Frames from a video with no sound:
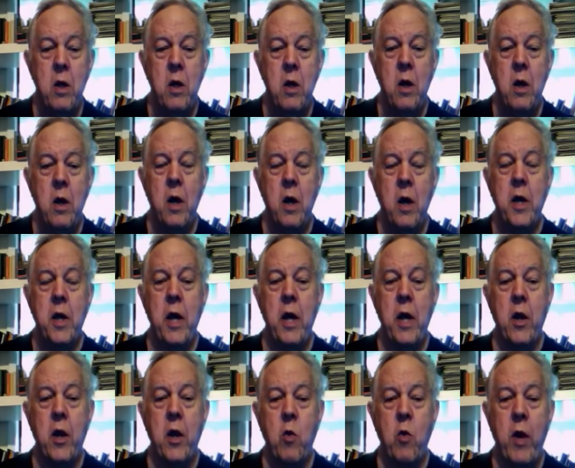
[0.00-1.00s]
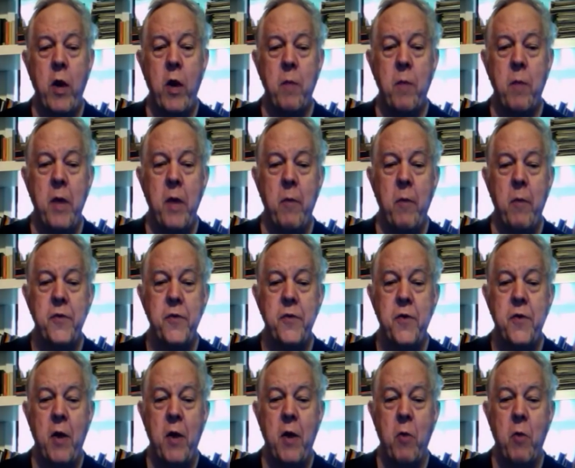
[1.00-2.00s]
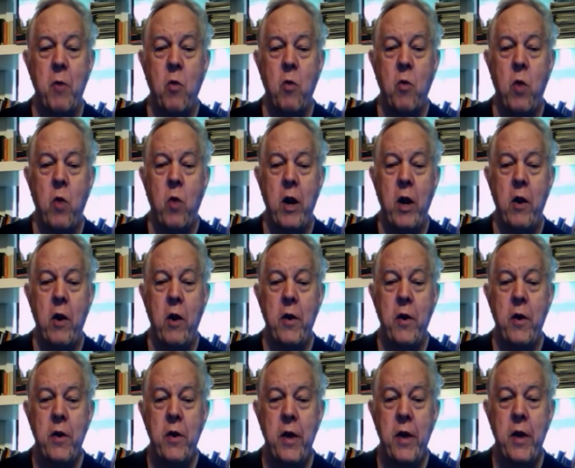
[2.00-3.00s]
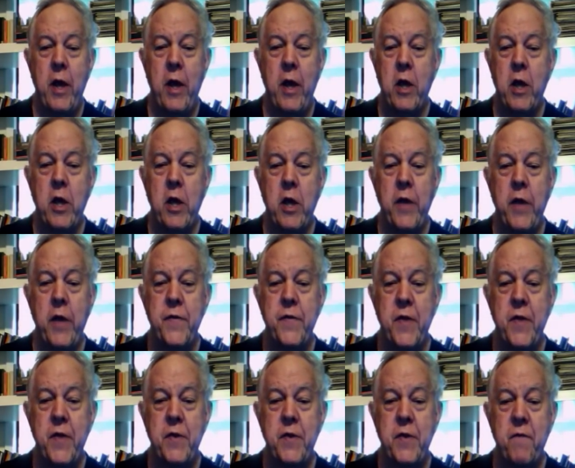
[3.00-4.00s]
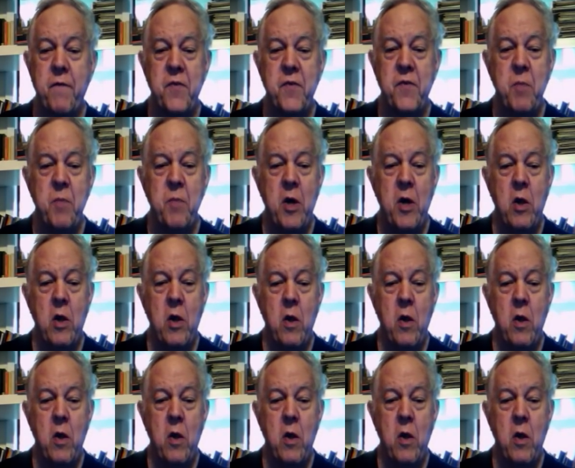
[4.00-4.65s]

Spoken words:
Again, aquatic mammals do not require a keen sense of smell.